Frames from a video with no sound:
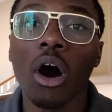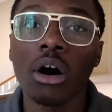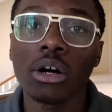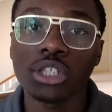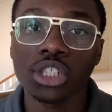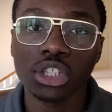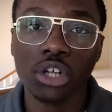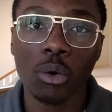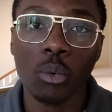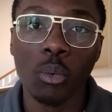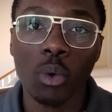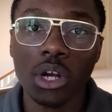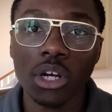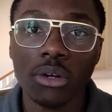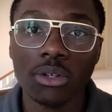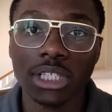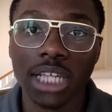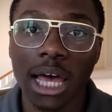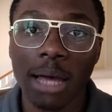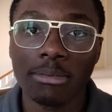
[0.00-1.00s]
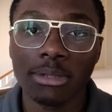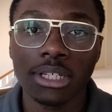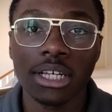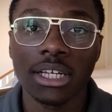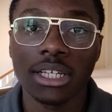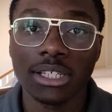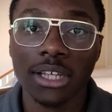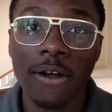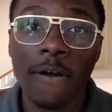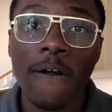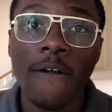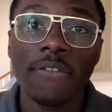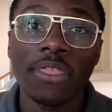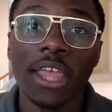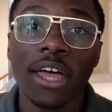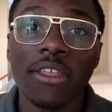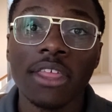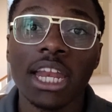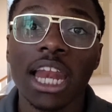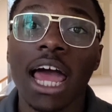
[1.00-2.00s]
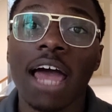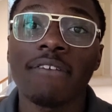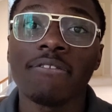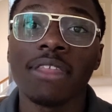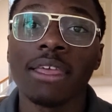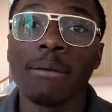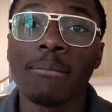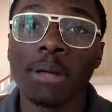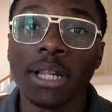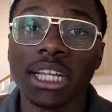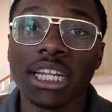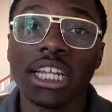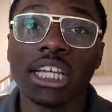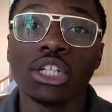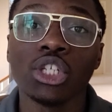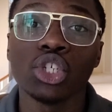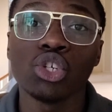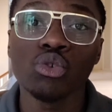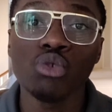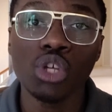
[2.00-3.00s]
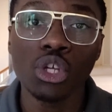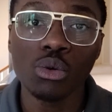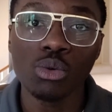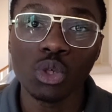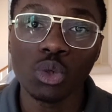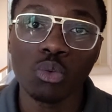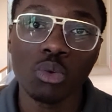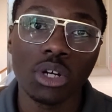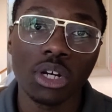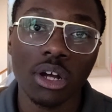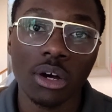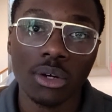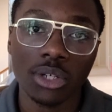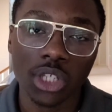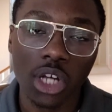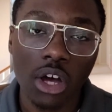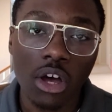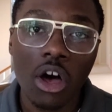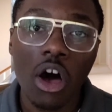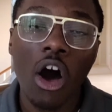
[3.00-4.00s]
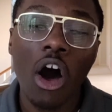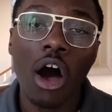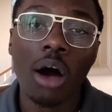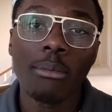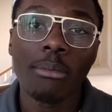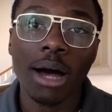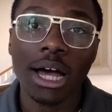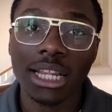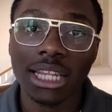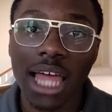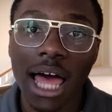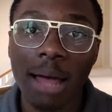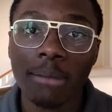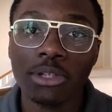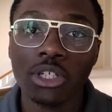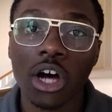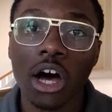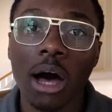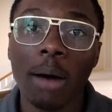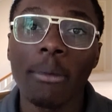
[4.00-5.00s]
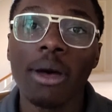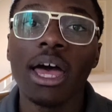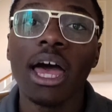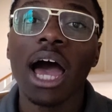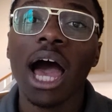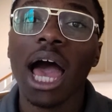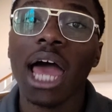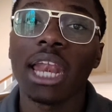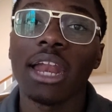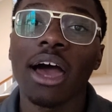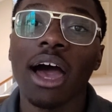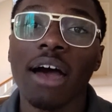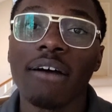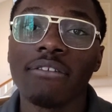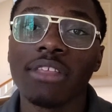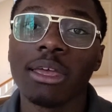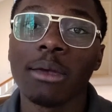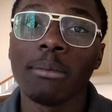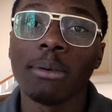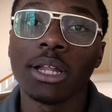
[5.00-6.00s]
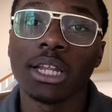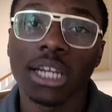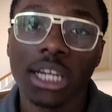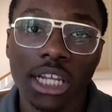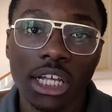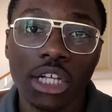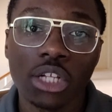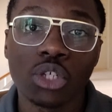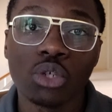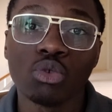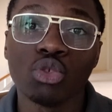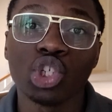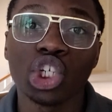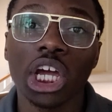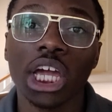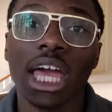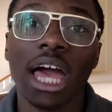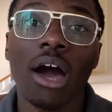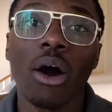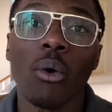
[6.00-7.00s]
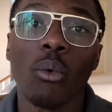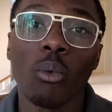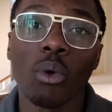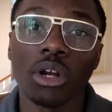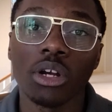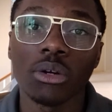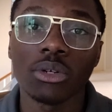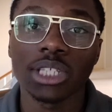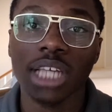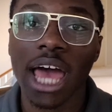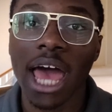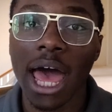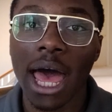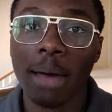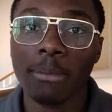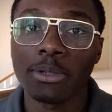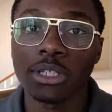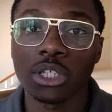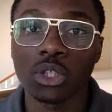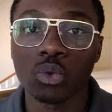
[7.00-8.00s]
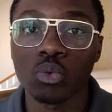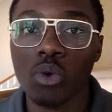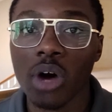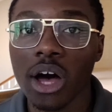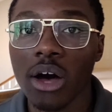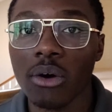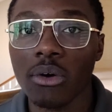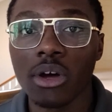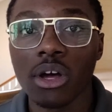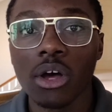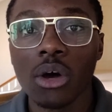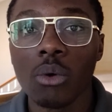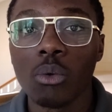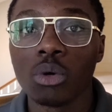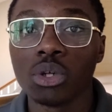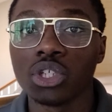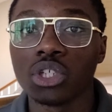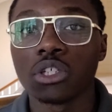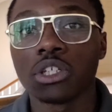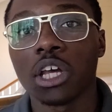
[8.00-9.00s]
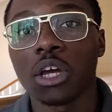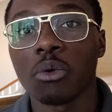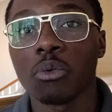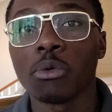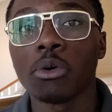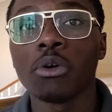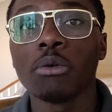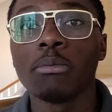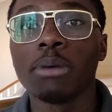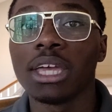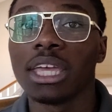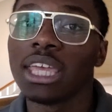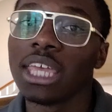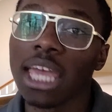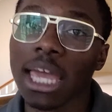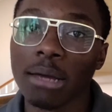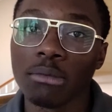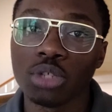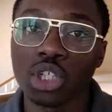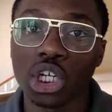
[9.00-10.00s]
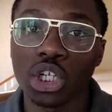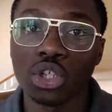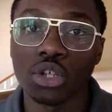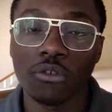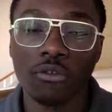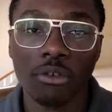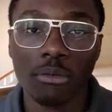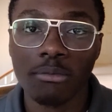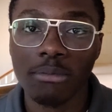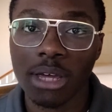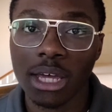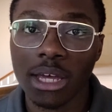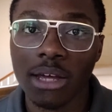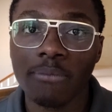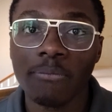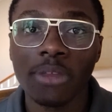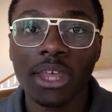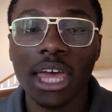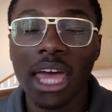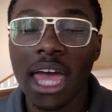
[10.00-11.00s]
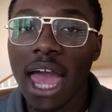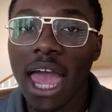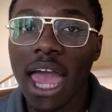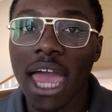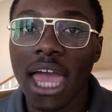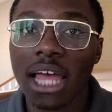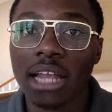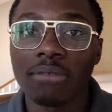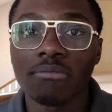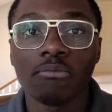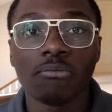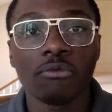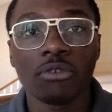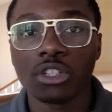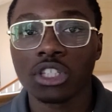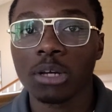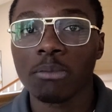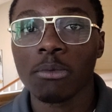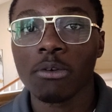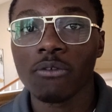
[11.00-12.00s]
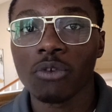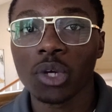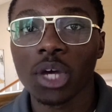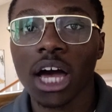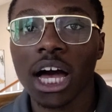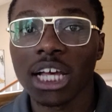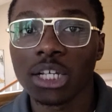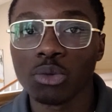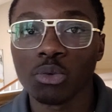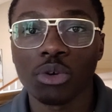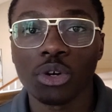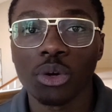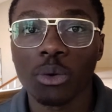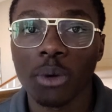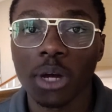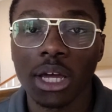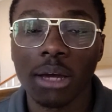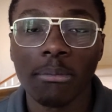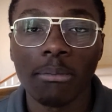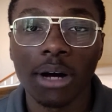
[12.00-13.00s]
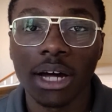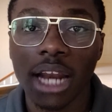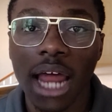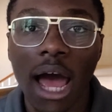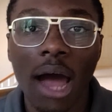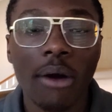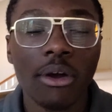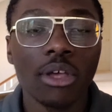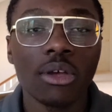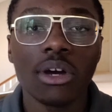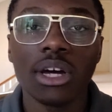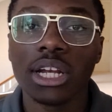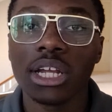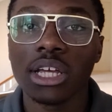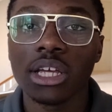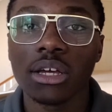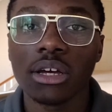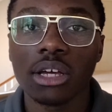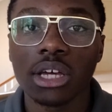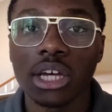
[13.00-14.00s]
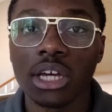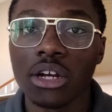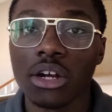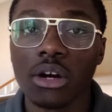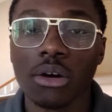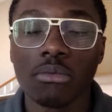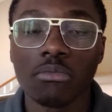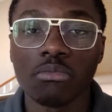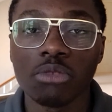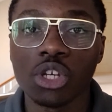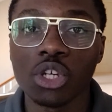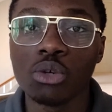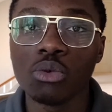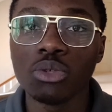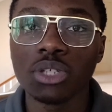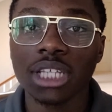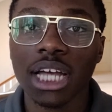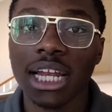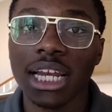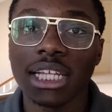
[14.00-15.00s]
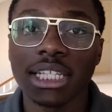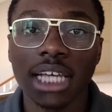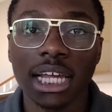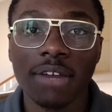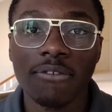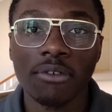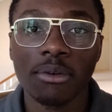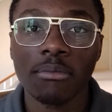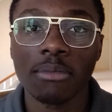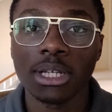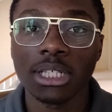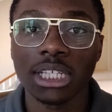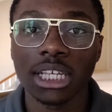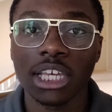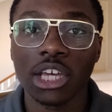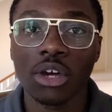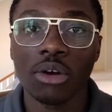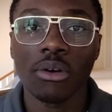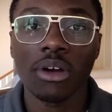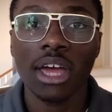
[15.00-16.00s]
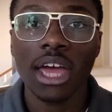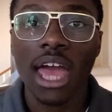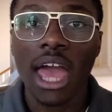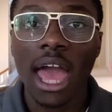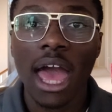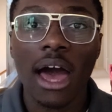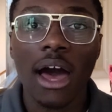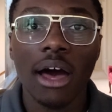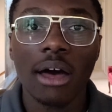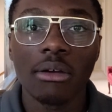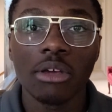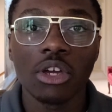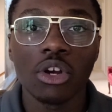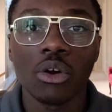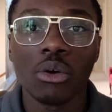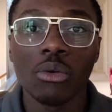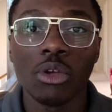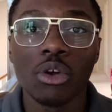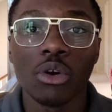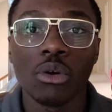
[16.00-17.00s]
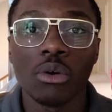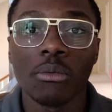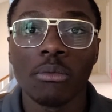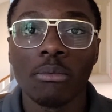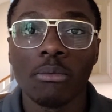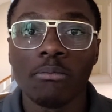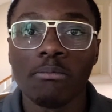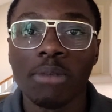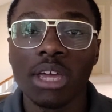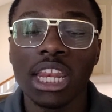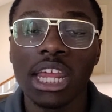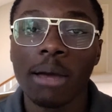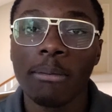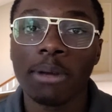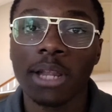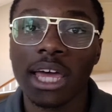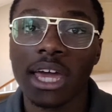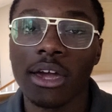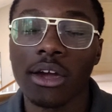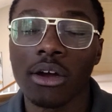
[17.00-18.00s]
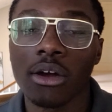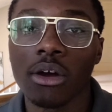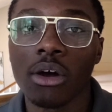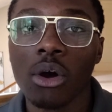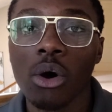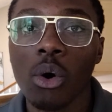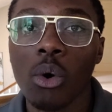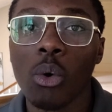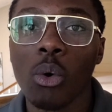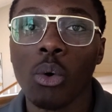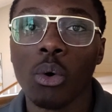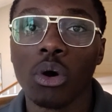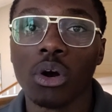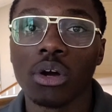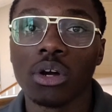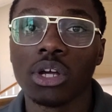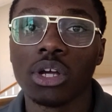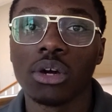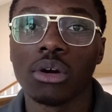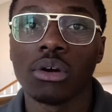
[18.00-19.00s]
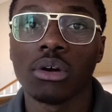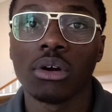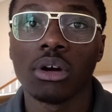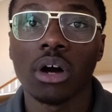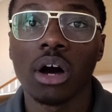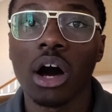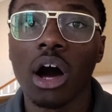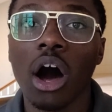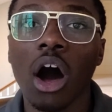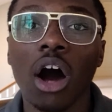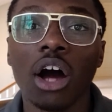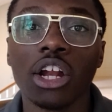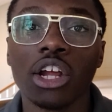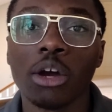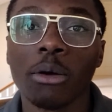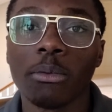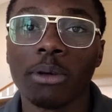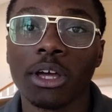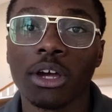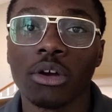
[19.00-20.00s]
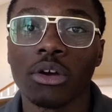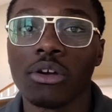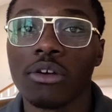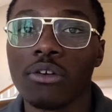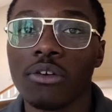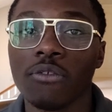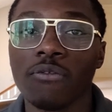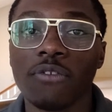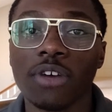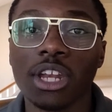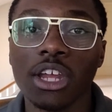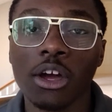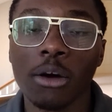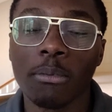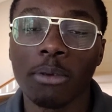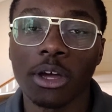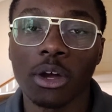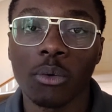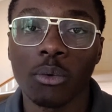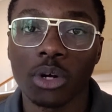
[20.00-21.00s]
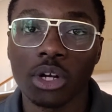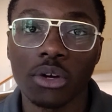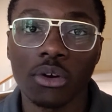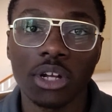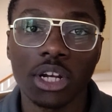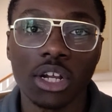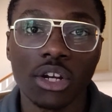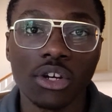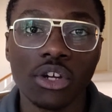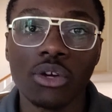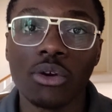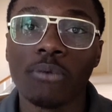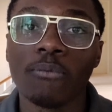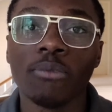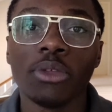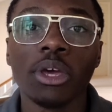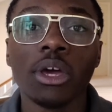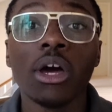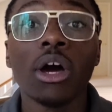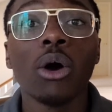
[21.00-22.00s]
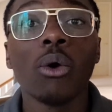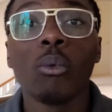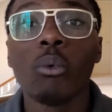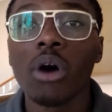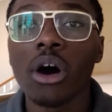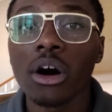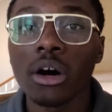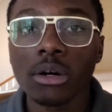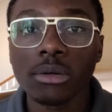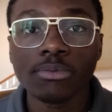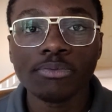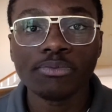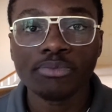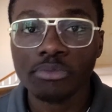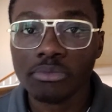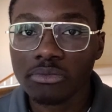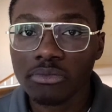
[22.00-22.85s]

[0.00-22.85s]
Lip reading: also Windows apps, because now that I have the ability to use Windows on my laptop, I now have the ability to check out Windows apps as well, which is a real big game changer for me. And for some of you guys are wondering, but how are you going to, you know, use Tiny10 if you're missing your, you know, your media player or your audio player or your video player? What are you going to do? Well,